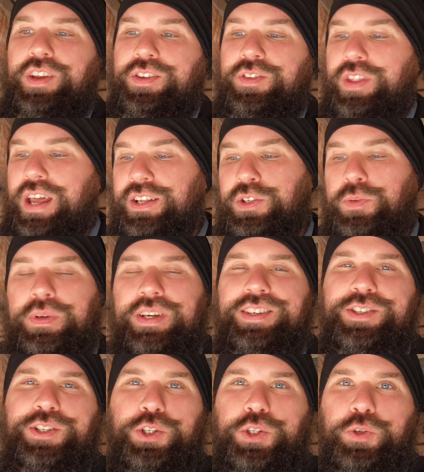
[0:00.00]
That to me
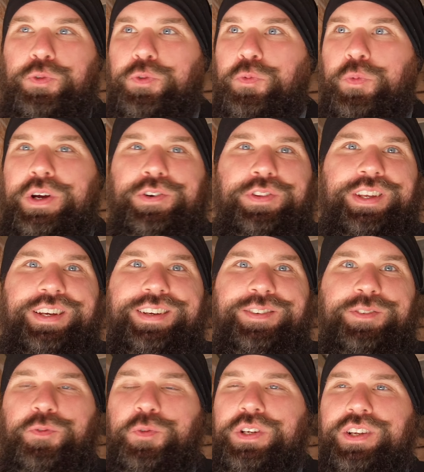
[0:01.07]
is just a weird
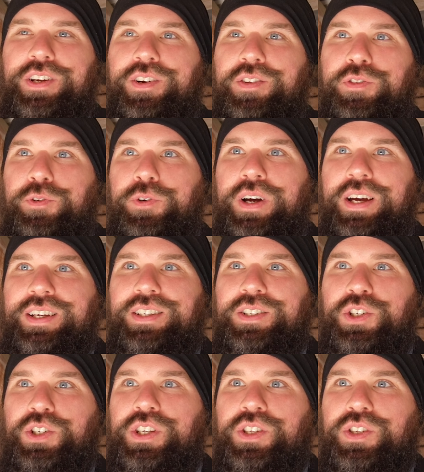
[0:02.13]
thing we did on thru hiking,
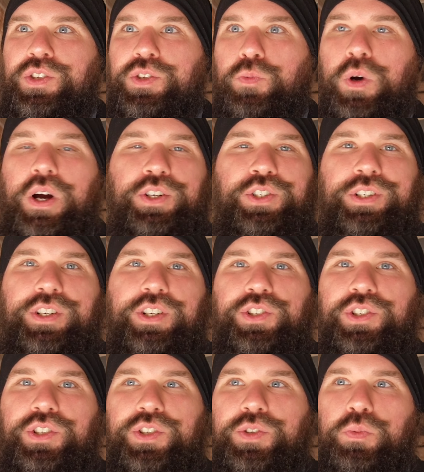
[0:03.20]
just because washing
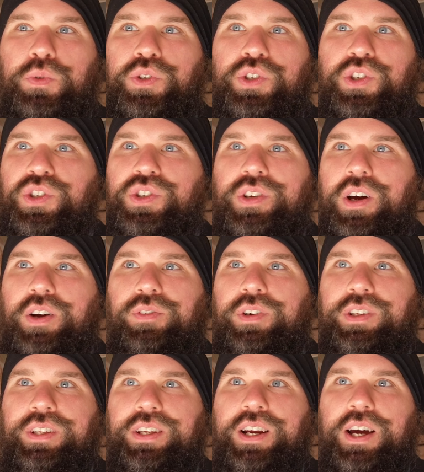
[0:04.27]
dishes was just not
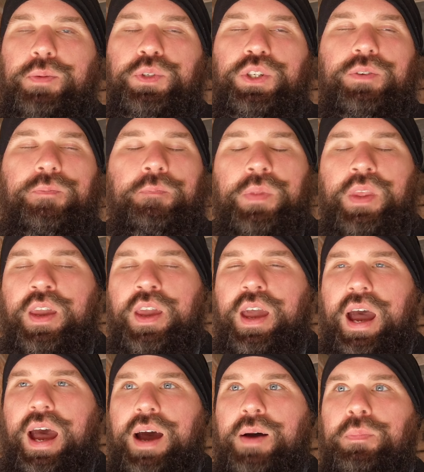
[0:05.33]
really an option.
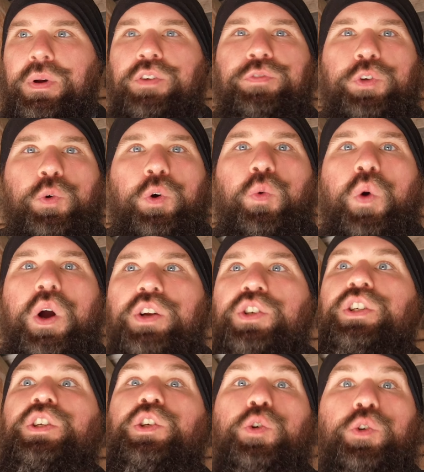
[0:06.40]
But if you were
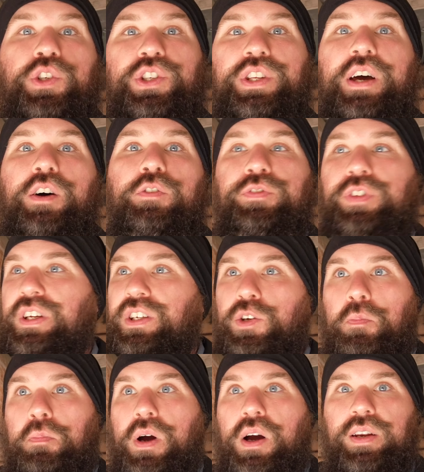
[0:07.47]
washing yourself, like your
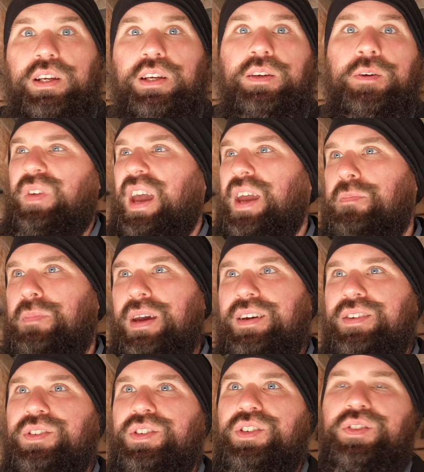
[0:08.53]
body,
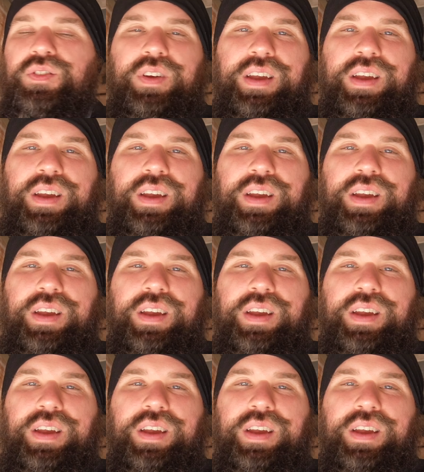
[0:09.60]
headbands,